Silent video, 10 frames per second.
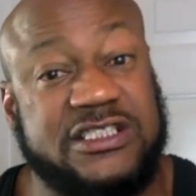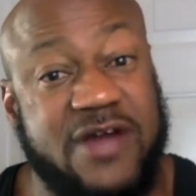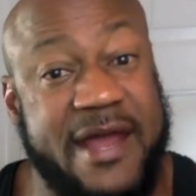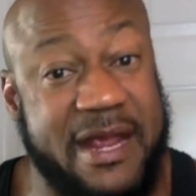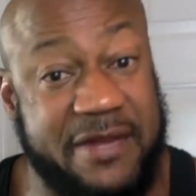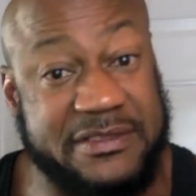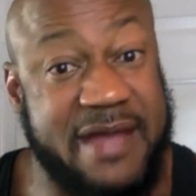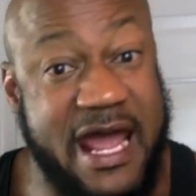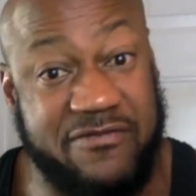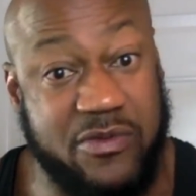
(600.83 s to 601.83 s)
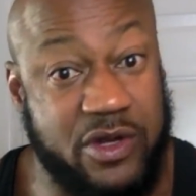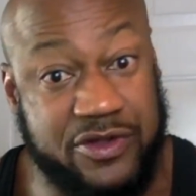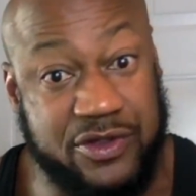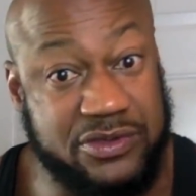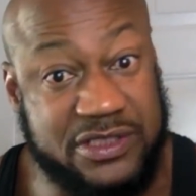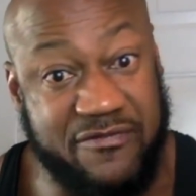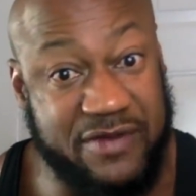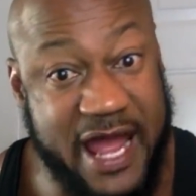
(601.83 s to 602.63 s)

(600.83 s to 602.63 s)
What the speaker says: still hadn't made up his mind if he wanted the new stuff or